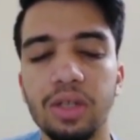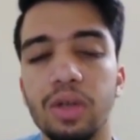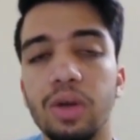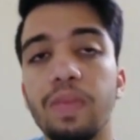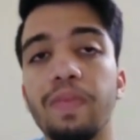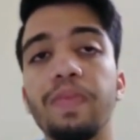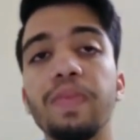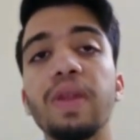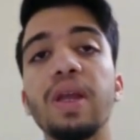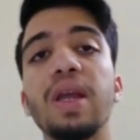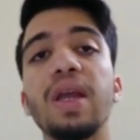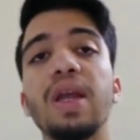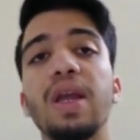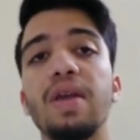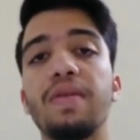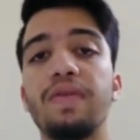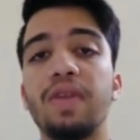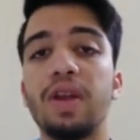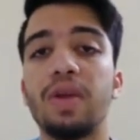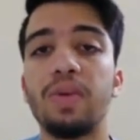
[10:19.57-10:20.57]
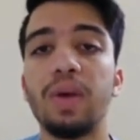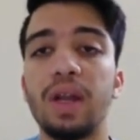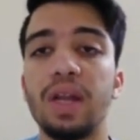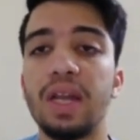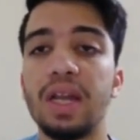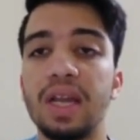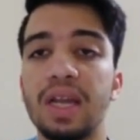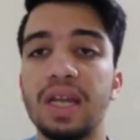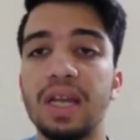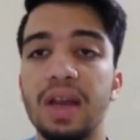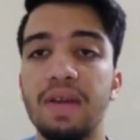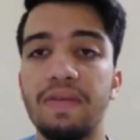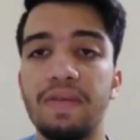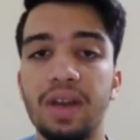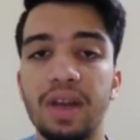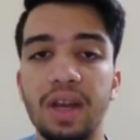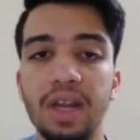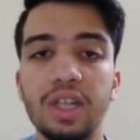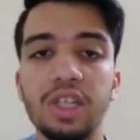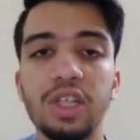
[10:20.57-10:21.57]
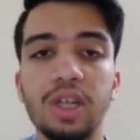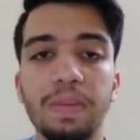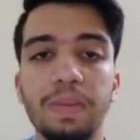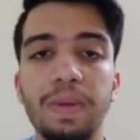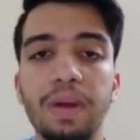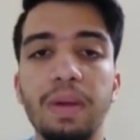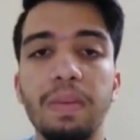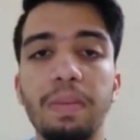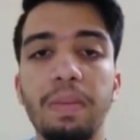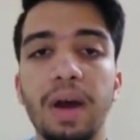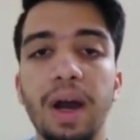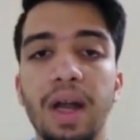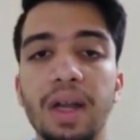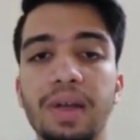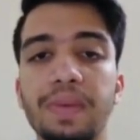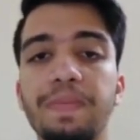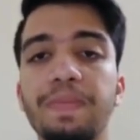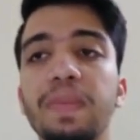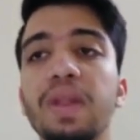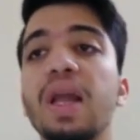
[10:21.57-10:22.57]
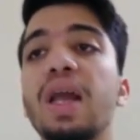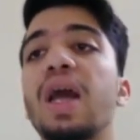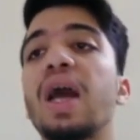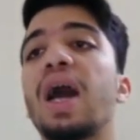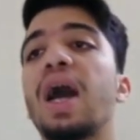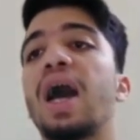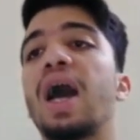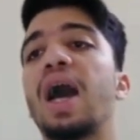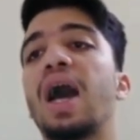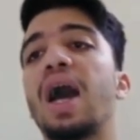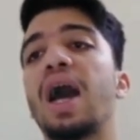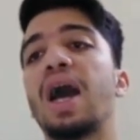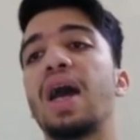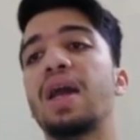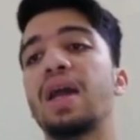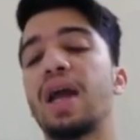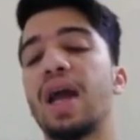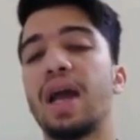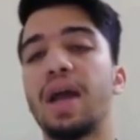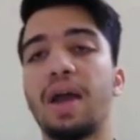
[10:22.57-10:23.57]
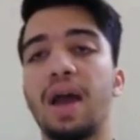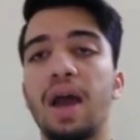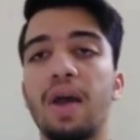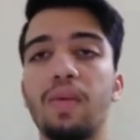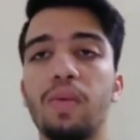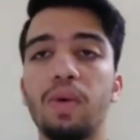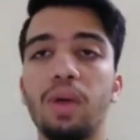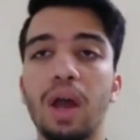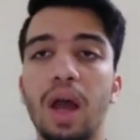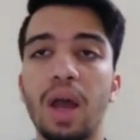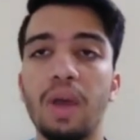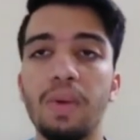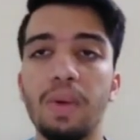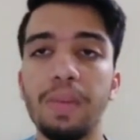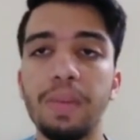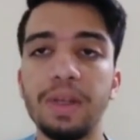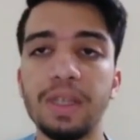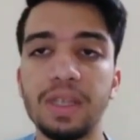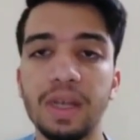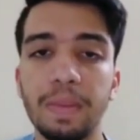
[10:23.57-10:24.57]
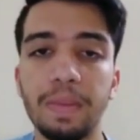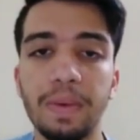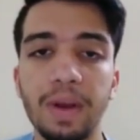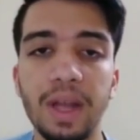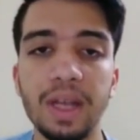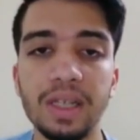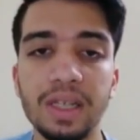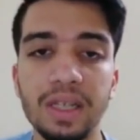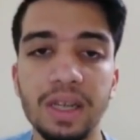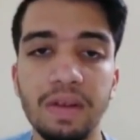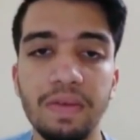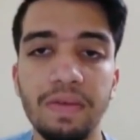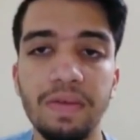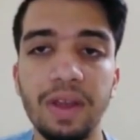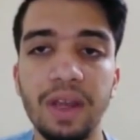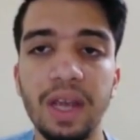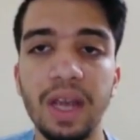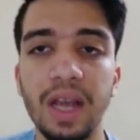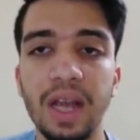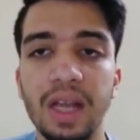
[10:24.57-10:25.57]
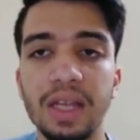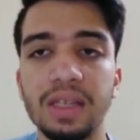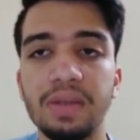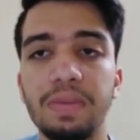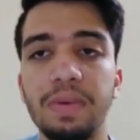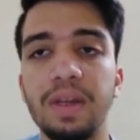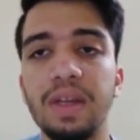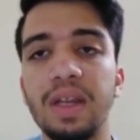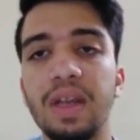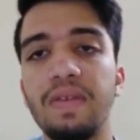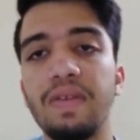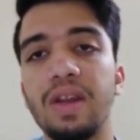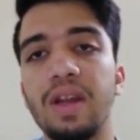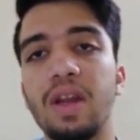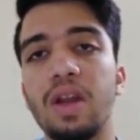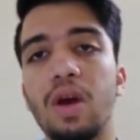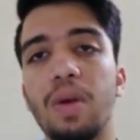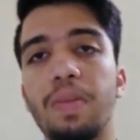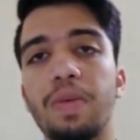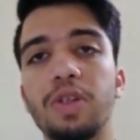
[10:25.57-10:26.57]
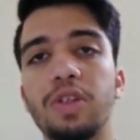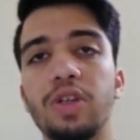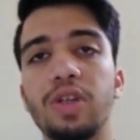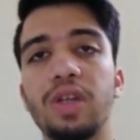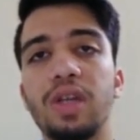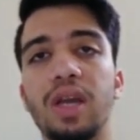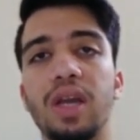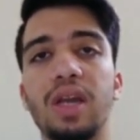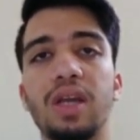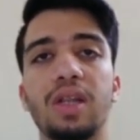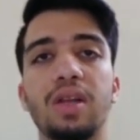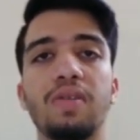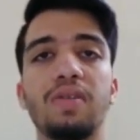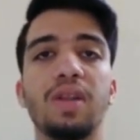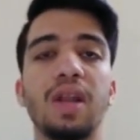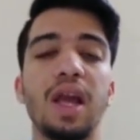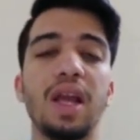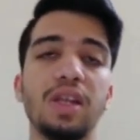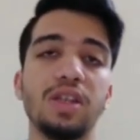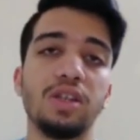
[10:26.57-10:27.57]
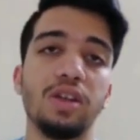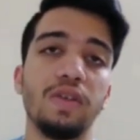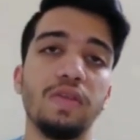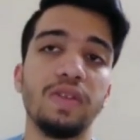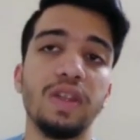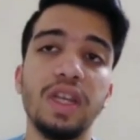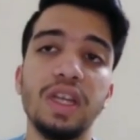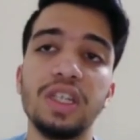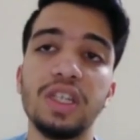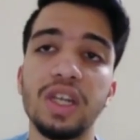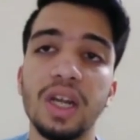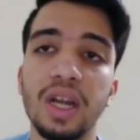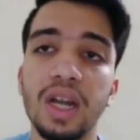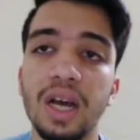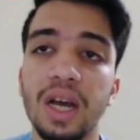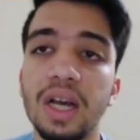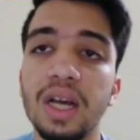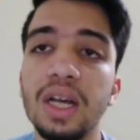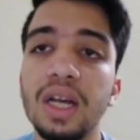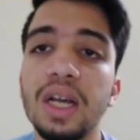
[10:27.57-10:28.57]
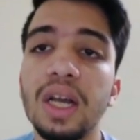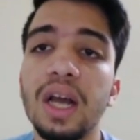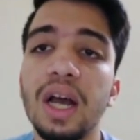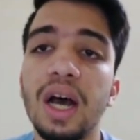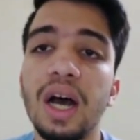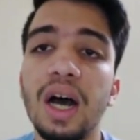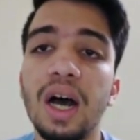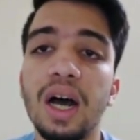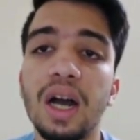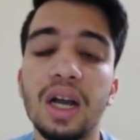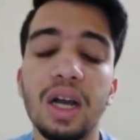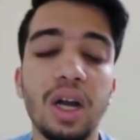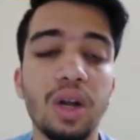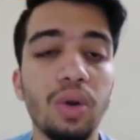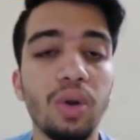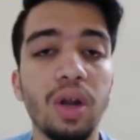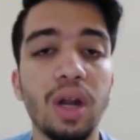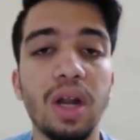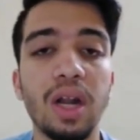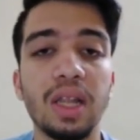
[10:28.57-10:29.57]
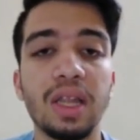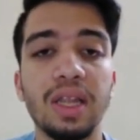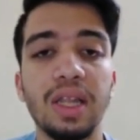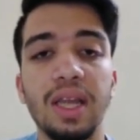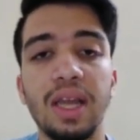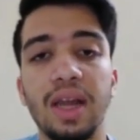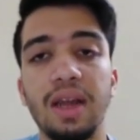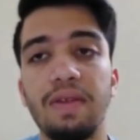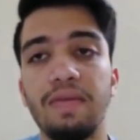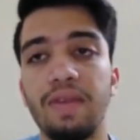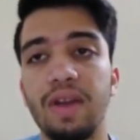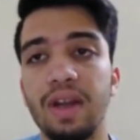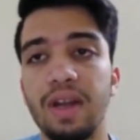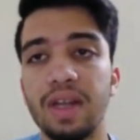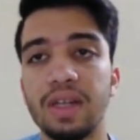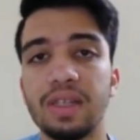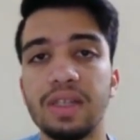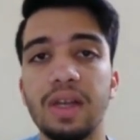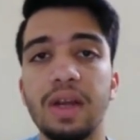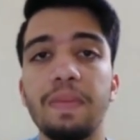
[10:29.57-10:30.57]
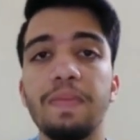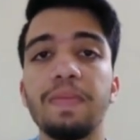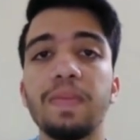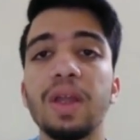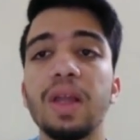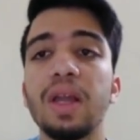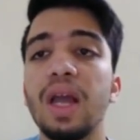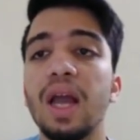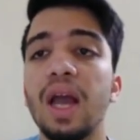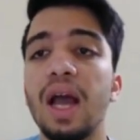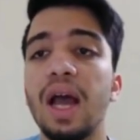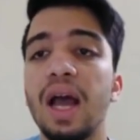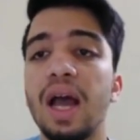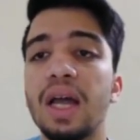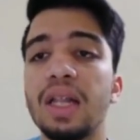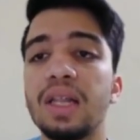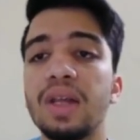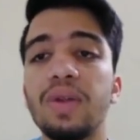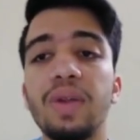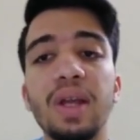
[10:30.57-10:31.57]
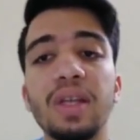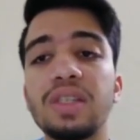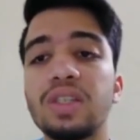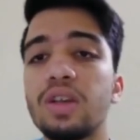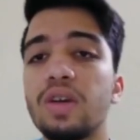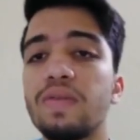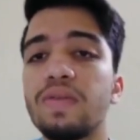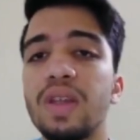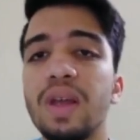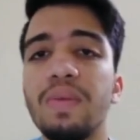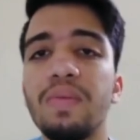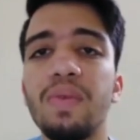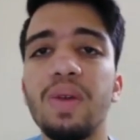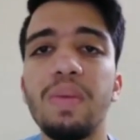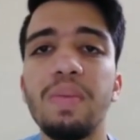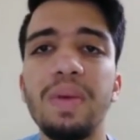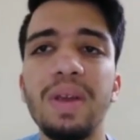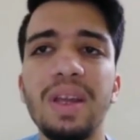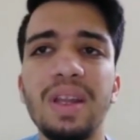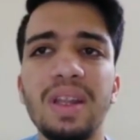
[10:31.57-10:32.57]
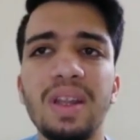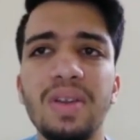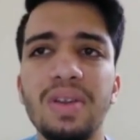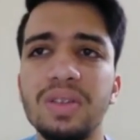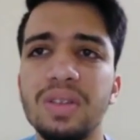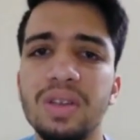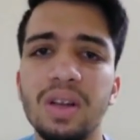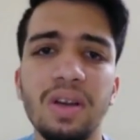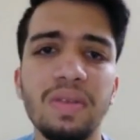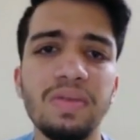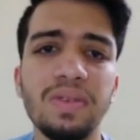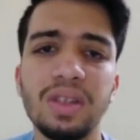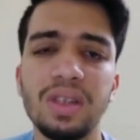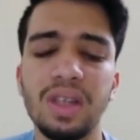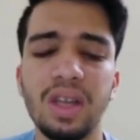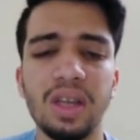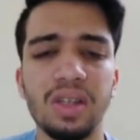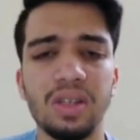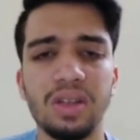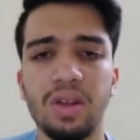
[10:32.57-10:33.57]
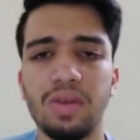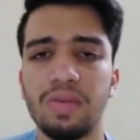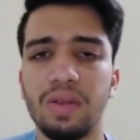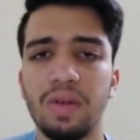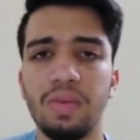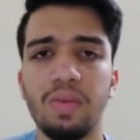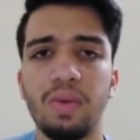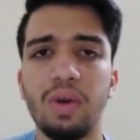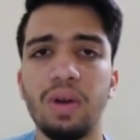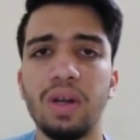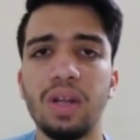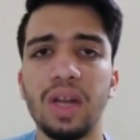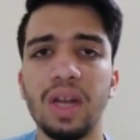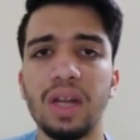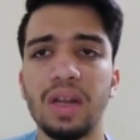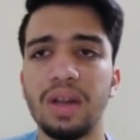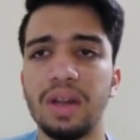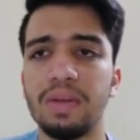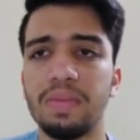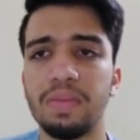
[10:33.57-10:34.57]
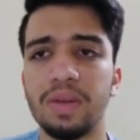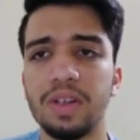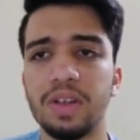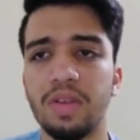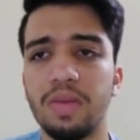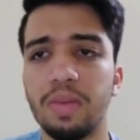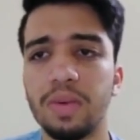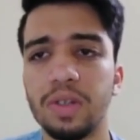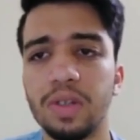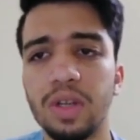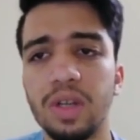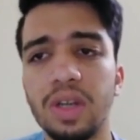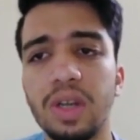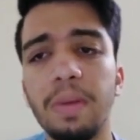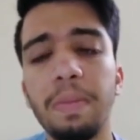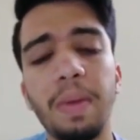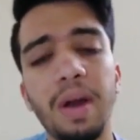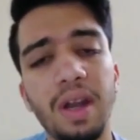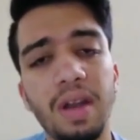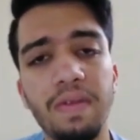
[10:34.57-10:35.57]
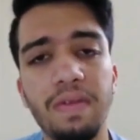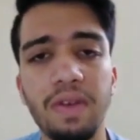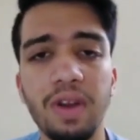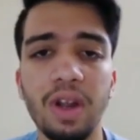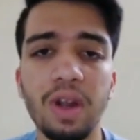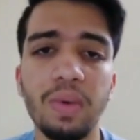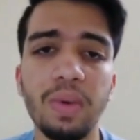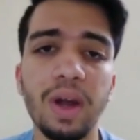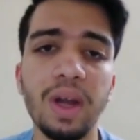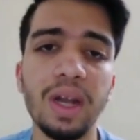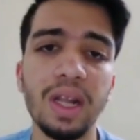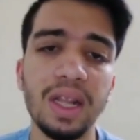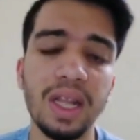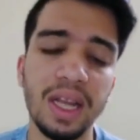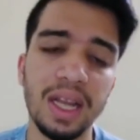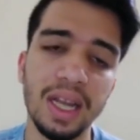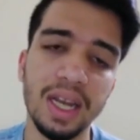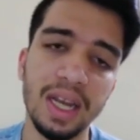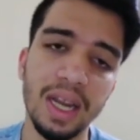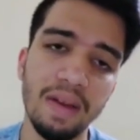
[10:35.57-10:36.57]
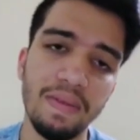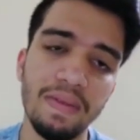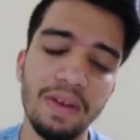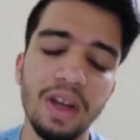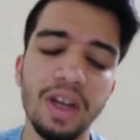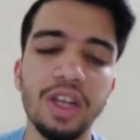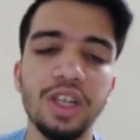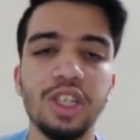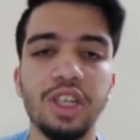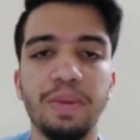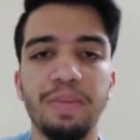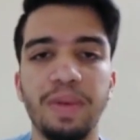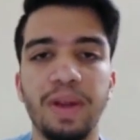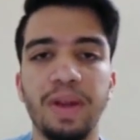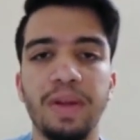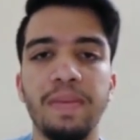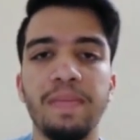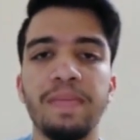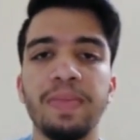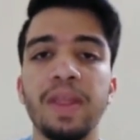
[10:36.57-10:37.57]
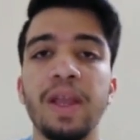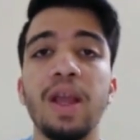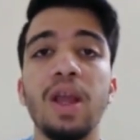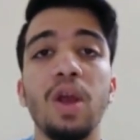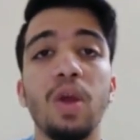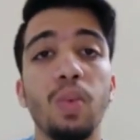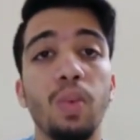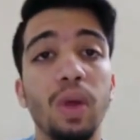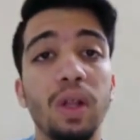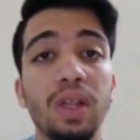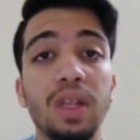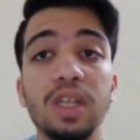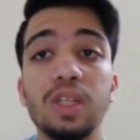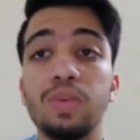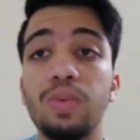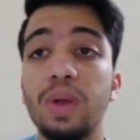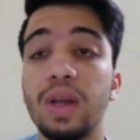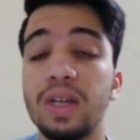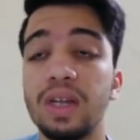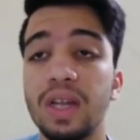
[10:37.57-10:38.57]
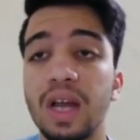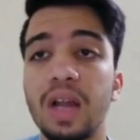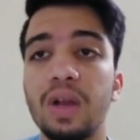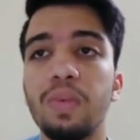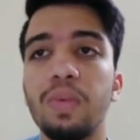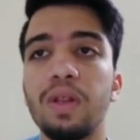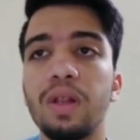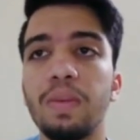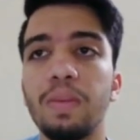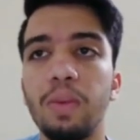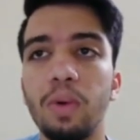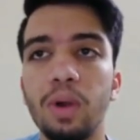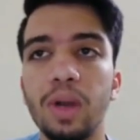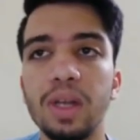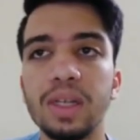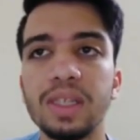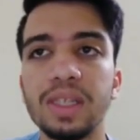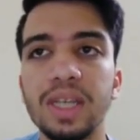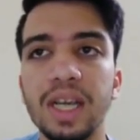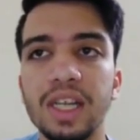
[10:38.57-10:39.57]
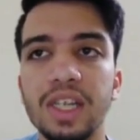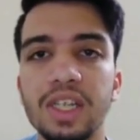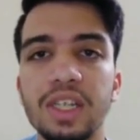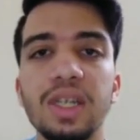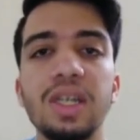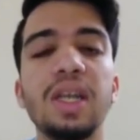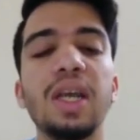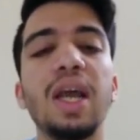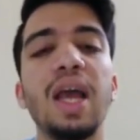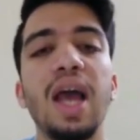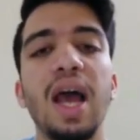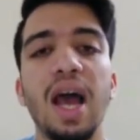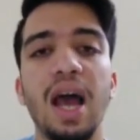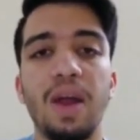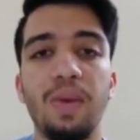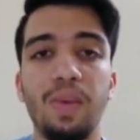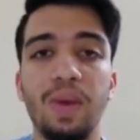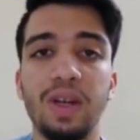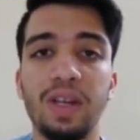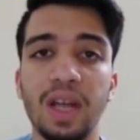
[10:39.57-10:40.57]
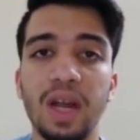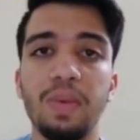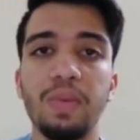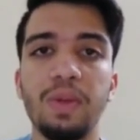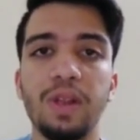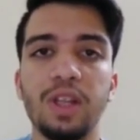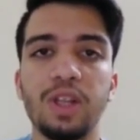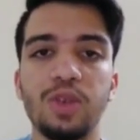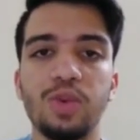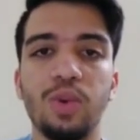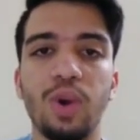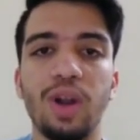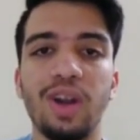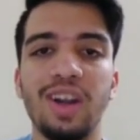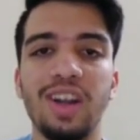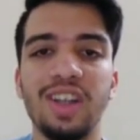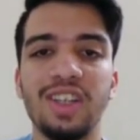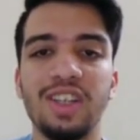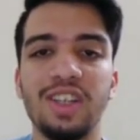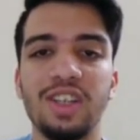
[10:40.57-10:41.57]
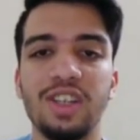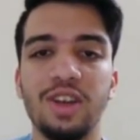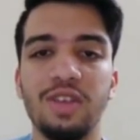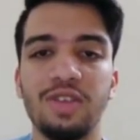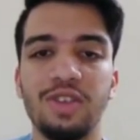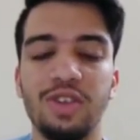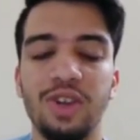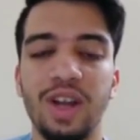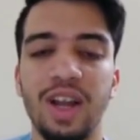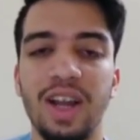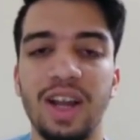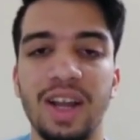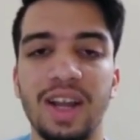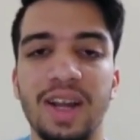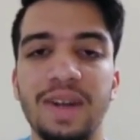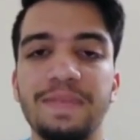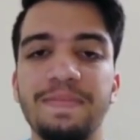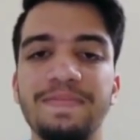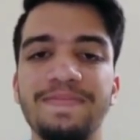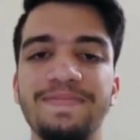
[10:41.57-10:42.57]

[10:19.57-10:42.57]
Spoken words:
So if required, he can definitely chip in. But I will be surprised if he has been given an opportunity ahead of the likes of Deekshana, Karunaratne and Vendasa. And the rest of them will be in the reserves. The rest of them won't get that much opportunity, but if required, they can definitely chip in. With this, we are done with the bowlers section and we're done with the squad analysis of Sri Lanka.